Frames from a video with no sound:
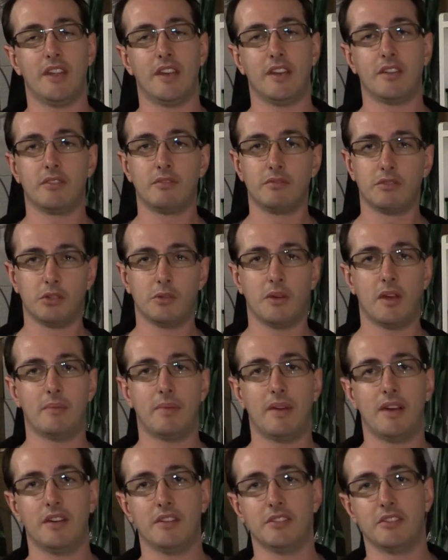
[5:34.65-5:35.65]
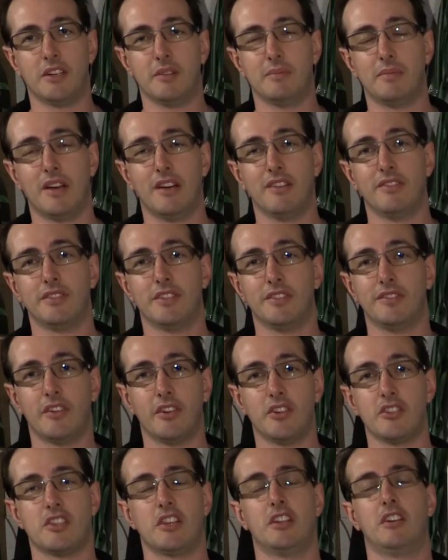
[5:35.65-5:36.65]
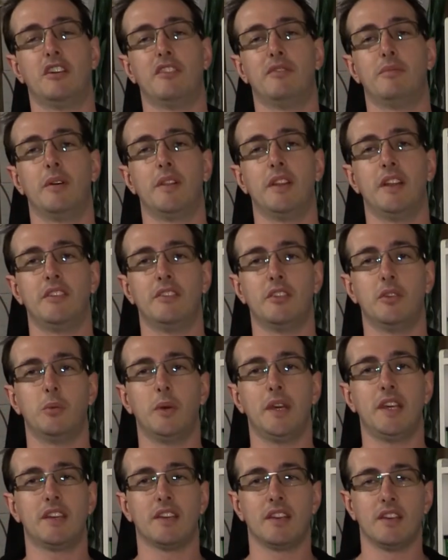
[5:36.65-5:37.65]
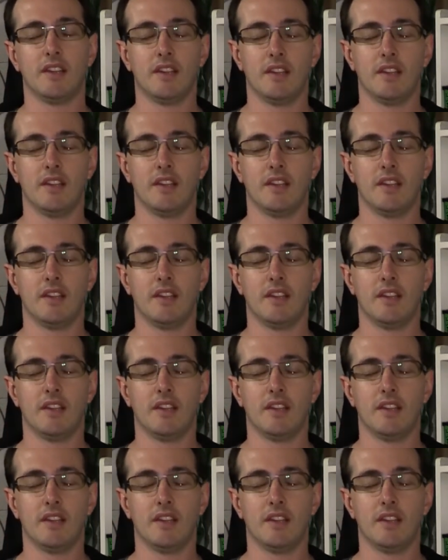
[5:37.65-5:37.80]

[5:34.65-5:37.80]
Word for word: that are 2 amp hours and above to finish that off by the end of the week